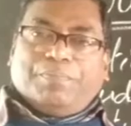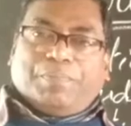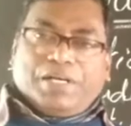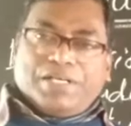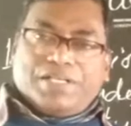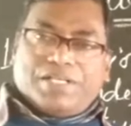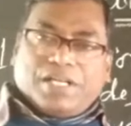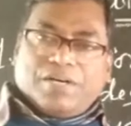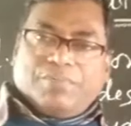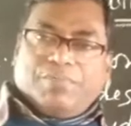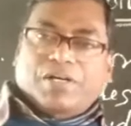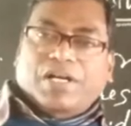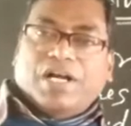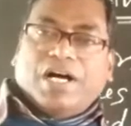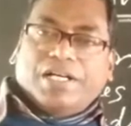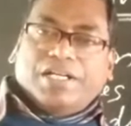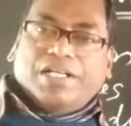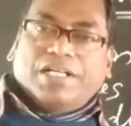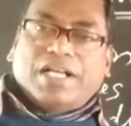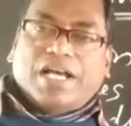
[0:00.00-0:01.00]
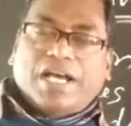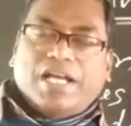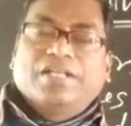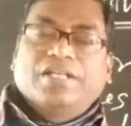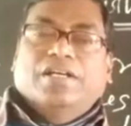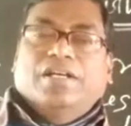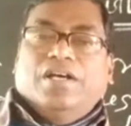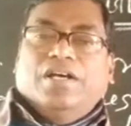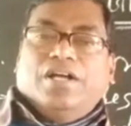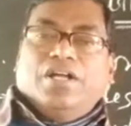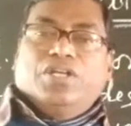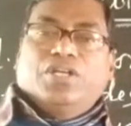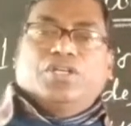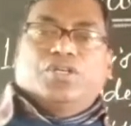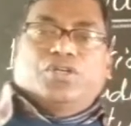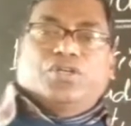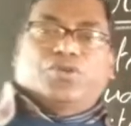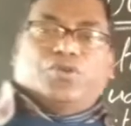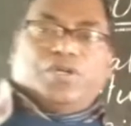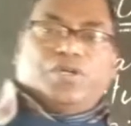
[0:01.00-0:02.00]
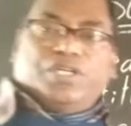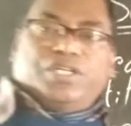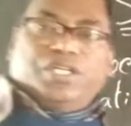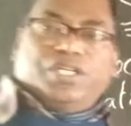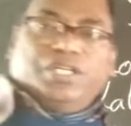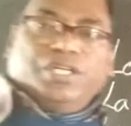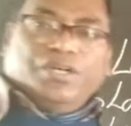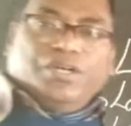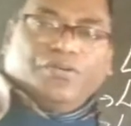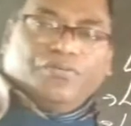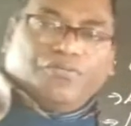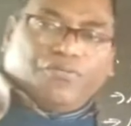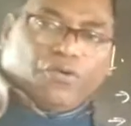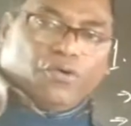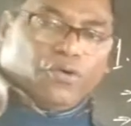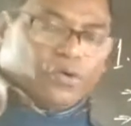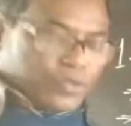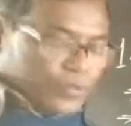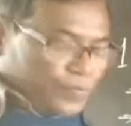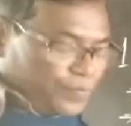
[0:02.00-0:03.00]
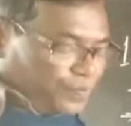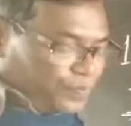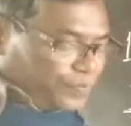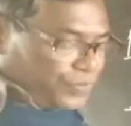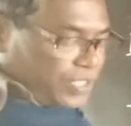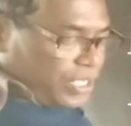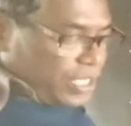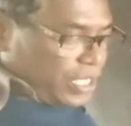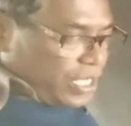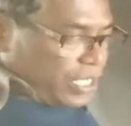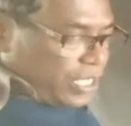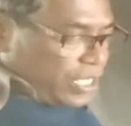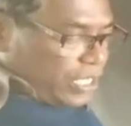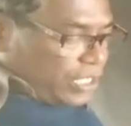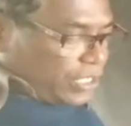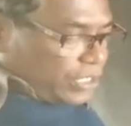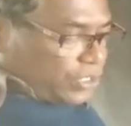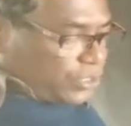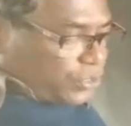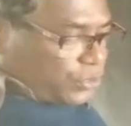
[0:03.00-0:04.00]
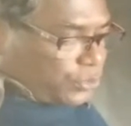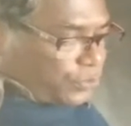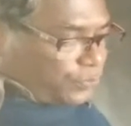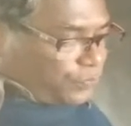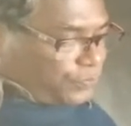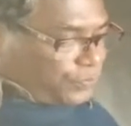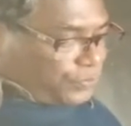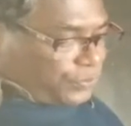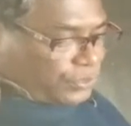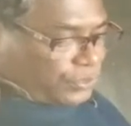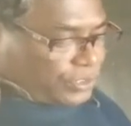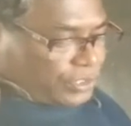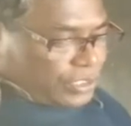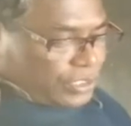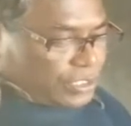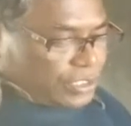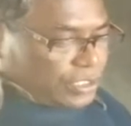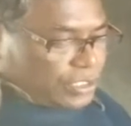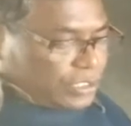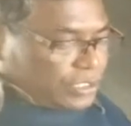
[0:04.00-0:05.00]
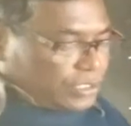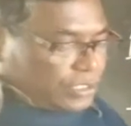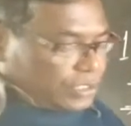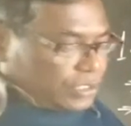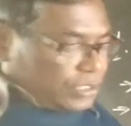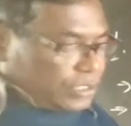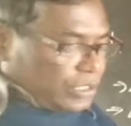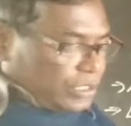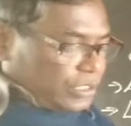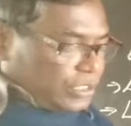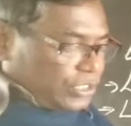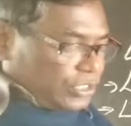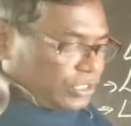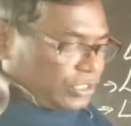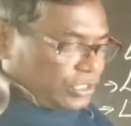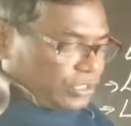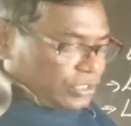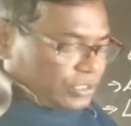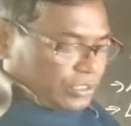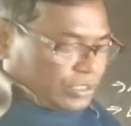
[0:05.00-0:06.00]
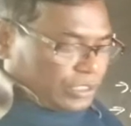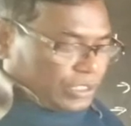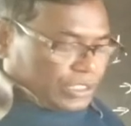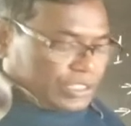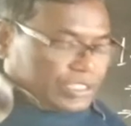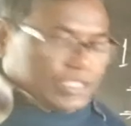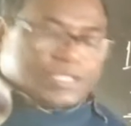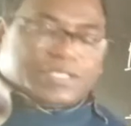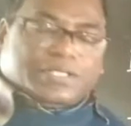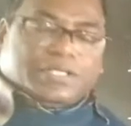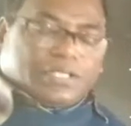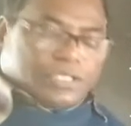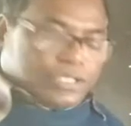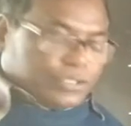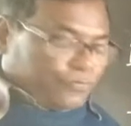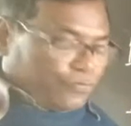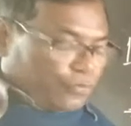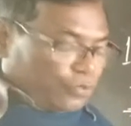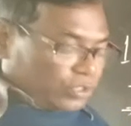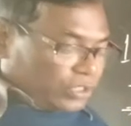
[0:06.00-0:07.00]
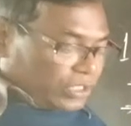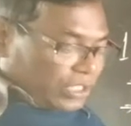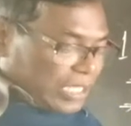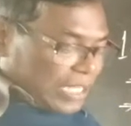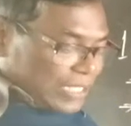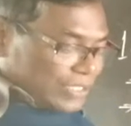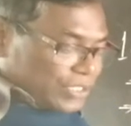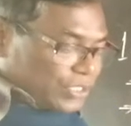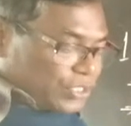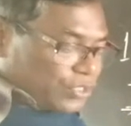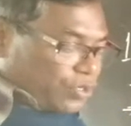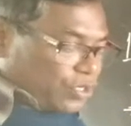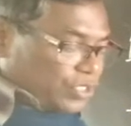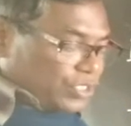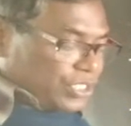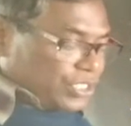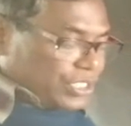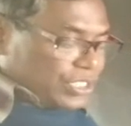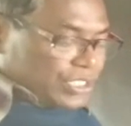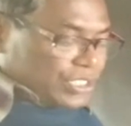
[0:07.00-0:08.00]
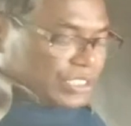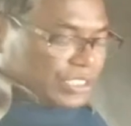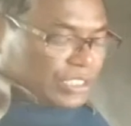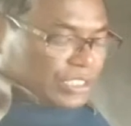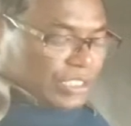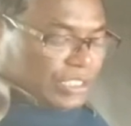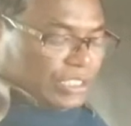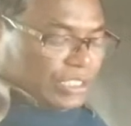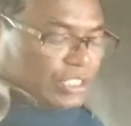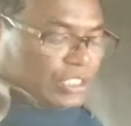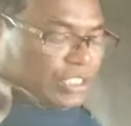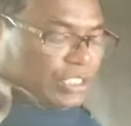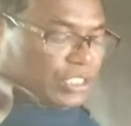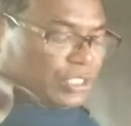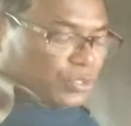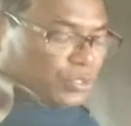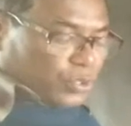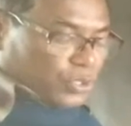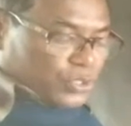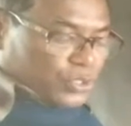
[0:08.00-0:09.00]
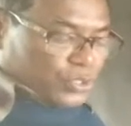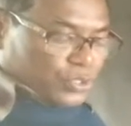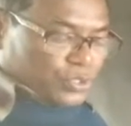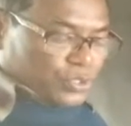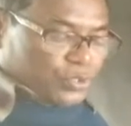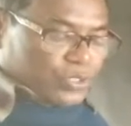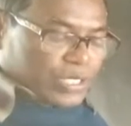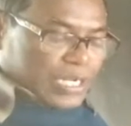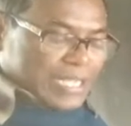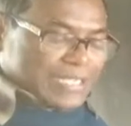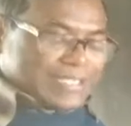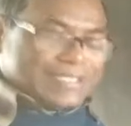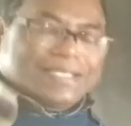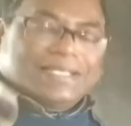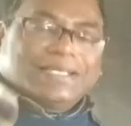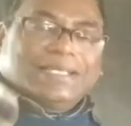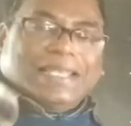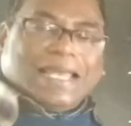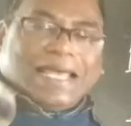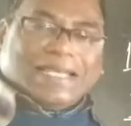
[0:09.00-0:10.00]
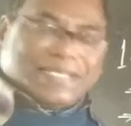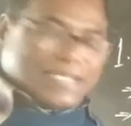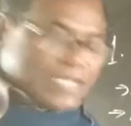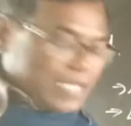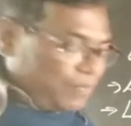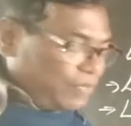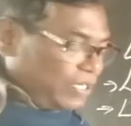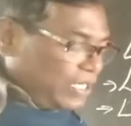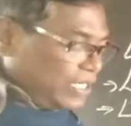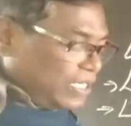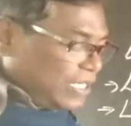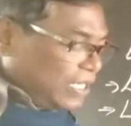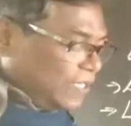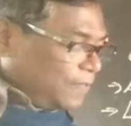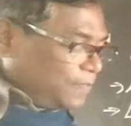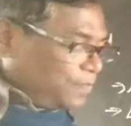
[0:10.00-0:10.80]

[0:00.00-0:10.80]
page number 124. So, it is the fourth largest continent. It is also known as the Latin America.